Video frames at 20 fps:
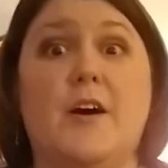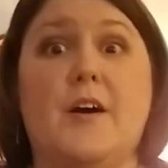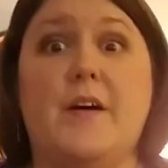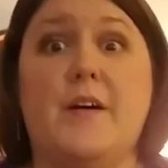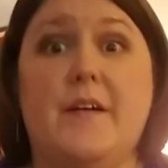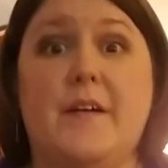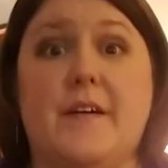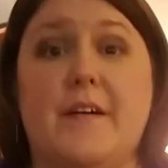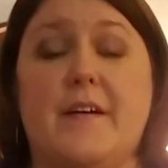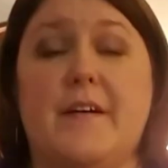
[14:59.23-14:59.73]

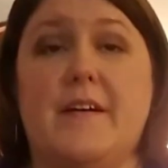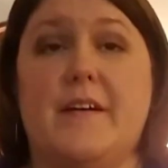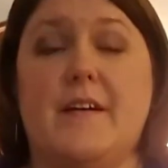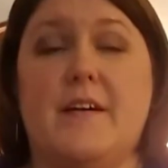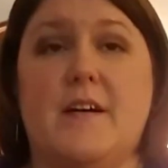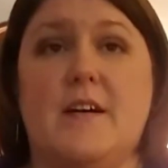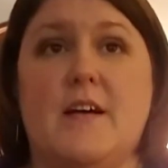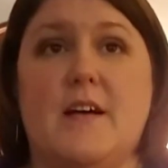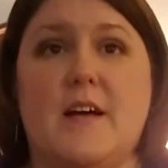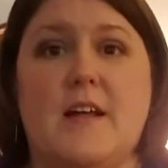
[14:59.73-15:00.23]
go.
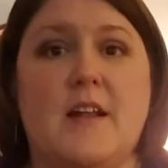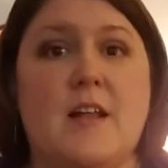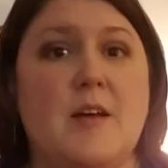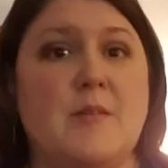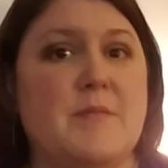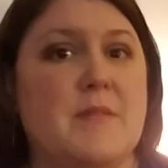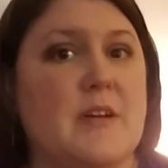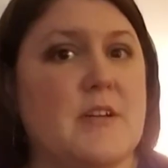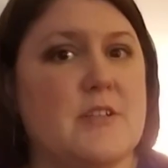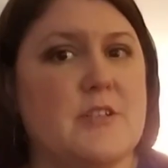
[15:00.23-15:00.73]
And
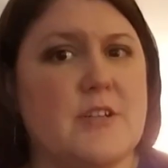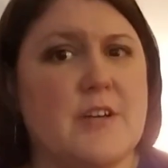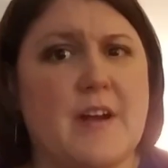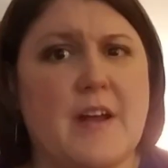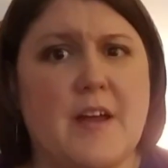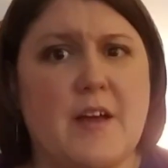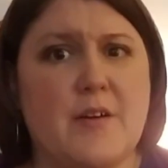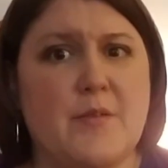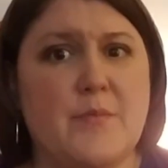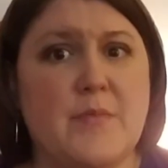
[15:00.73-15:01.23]
I'm not sure
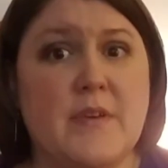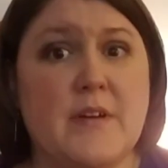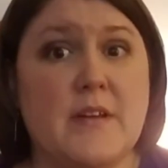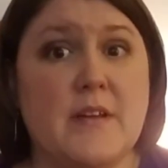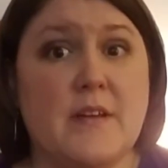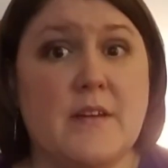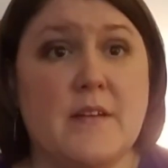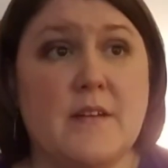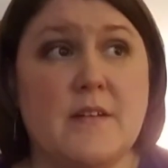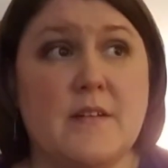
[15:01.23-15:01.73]
how
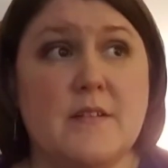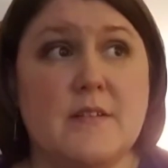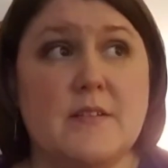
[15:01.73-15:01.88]
many